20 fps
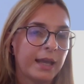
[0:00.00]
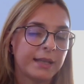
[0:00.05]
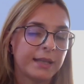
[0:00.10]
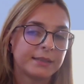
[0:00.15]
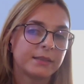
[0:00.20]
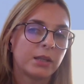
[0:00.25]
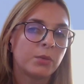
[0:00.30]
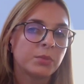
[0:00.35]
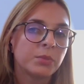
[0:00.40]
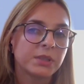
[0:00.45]

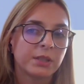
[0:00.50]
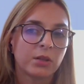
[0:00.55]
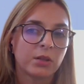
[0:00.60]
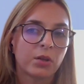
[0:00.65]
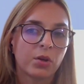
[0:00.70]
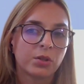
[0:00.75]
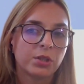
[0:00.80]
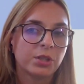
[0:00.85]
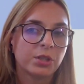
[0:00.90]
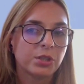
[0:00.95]
as terms
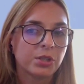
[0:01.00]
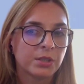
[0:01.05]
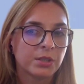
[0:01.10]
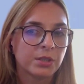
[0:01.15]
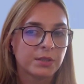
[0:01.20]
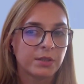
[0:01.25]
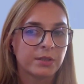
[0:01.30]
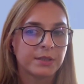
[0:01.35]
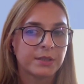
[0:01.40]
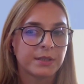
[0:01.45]
and
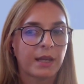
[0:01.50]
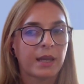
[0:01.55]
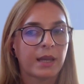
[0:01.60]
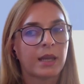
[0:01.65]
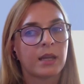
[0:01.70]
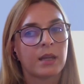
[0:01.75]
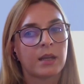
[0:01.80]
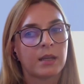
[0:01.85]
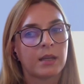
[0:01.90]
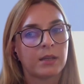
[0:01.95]
conditions are
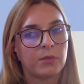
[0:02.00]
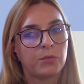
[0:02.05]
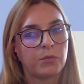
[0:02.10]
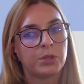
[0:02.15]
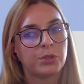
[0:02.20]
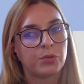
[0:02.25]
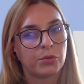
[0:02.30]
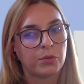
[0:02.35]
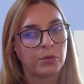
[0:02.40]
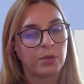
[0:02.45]
saying,
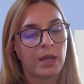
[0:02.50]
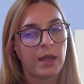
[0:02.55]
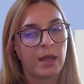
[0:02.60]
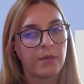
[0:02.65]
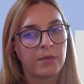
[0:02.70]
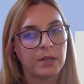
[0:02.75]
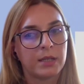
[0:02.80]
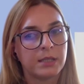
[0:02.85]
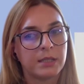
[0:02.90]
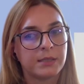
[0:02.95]
we should
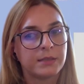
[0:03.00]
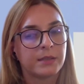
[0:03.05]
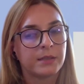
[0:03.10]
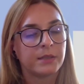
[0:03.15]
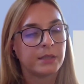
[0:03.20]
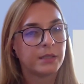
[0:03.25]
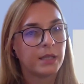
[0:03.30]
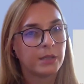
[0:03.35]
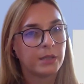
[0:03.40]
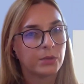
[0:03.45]
have at
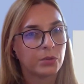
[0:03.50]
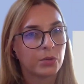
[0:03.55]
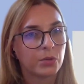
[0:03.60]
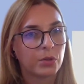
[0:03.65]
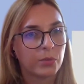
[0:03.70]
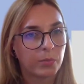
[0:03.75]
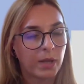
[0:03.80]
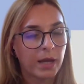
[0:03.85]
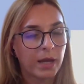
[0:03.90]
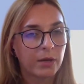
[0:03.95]
least 3 days
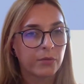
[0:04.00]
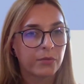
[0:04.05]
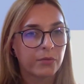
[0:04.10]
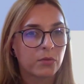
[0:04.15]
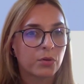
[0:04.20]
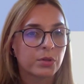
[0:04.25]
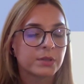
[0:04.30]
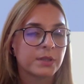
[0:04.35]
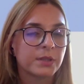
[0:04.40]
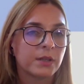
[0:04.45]
to reply.
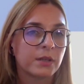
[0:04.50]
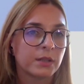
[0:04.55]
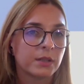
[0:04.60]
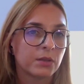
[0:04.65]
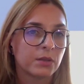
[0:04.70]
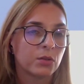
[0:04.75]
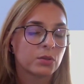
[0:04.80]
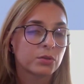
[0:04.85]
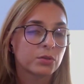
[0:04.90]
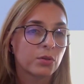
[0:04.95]
Of course, there
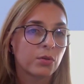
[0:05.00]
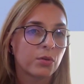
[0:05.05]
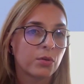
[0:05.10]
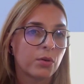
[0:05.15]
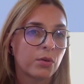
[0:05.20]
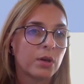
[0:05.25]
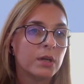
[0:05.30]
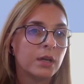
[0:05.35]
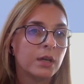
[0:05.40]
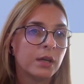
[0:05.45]
is
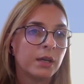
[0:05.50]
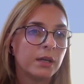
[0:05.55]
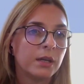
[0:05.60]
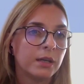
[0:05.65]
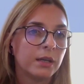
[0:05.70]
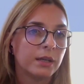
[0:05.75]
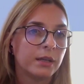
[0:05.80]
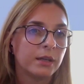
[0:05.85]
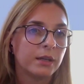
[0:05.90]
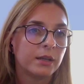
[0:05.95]
also
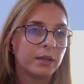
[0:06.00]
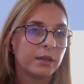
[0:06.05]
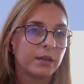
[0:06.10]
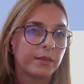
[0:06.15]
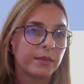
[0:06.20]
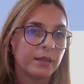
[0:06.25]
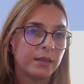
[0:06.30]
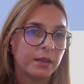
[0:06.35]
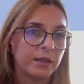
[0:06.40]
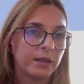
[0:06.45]

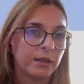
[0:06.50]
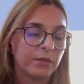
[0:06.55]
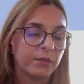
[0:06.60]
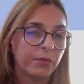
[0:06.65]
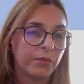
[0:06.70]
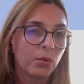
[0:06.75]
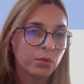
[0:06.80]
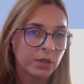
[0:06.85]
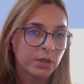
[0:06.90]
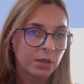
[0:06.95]

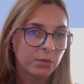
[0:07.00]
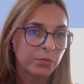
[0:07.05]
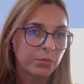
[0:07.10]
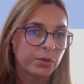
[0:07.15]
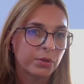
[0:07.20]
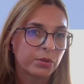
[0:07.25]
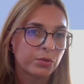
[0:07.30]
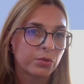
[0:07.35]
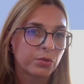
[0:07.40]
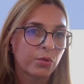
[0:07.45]
the phone
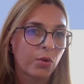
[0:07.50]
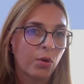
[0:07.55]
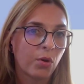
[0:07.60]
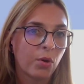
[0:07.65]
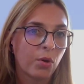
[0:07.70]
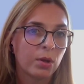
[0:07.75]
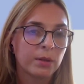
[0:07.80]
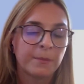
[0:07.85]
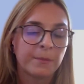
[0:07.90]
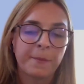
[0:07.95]
number to
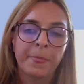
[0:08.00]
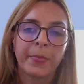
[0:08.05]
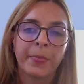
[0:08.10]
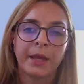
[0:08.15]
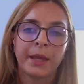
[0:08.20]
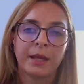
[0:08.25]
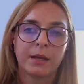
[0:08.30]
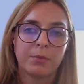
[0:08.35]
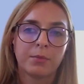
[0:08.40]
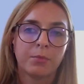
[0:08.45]
call,
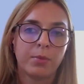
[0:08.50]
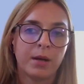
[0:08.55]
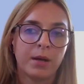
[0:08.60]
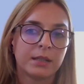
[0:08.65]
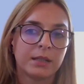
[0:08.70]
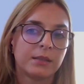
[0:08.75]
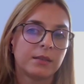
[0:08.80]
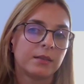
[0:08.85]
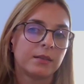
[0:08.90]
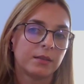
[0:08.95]

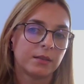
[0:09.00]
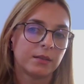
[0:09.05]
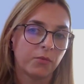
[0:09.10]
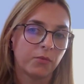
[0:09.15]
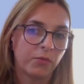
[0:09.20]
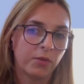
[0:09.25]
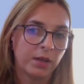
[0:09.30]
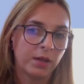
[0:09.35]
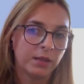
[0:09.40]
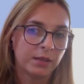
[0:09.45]
but
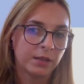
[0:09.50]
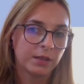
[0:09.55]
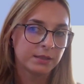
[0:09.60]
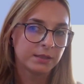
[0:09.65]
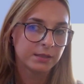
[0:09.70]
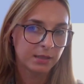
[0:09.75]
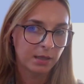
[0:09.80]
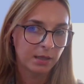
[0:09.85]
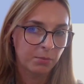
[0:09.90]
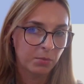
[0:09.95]
when
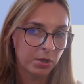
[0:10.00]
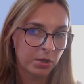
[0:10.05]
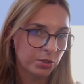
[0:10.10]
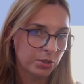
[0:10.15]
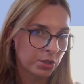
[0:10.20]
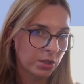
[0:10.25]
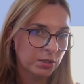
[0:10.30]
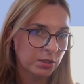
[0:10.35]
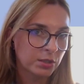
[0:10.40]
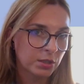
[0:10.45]
there is the
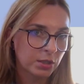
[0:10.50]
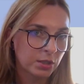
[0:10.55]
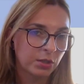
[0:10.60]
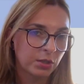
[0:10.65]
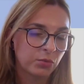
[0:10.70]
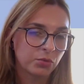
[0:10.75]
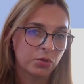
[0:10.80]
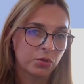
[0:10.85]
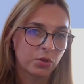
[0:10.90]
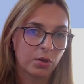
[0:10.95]

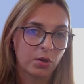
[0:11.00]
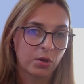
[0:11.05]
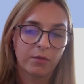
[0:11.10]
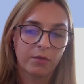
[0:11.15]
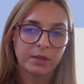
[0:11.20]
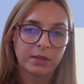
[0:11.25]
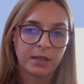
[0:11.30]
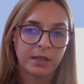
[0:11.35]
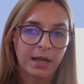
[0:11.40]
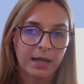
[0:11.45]
emergency, usually
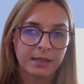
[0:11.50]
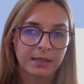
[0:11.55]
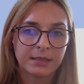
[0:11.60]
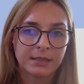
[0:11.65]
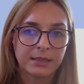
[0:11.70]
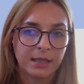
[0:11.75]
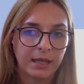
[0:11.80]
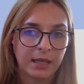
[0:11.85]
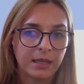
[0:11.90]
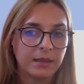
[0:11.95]
of the
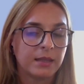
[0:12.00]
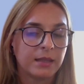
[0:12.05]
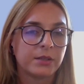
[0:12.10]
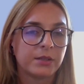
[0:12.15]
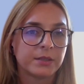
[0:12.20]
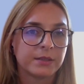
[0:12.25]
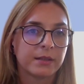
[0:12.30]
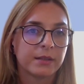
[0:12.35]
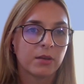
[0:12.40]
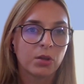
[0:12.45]
last day,
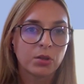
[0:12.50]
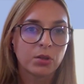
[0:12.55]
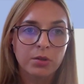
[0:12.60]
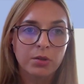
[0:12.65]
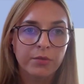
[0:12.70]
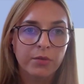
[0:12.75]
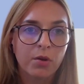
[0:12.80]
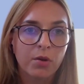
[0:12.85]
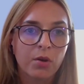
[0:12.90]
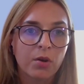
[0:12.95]
there is a lot
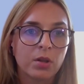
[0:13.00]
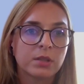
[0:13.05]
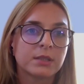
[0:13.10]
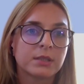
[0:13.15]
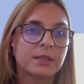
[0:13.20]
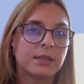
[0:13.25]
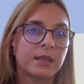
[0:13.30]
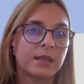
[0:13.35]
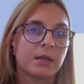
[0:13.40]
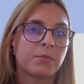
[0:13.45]
of
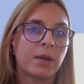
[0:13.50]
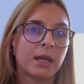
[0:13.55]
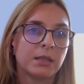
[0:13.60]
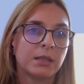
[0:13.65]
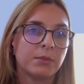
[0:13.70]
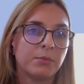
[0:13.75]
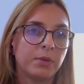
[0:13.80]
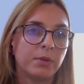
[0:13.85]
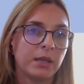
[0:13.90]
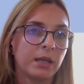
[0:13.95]
calls. There
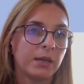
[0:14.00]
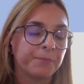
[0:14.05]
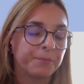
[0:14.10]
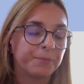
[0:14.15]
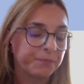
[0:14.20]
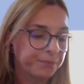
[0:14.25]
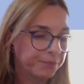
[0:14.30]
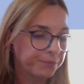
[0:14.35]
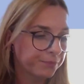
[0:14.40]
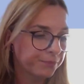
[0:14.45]
might
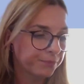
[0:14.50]
be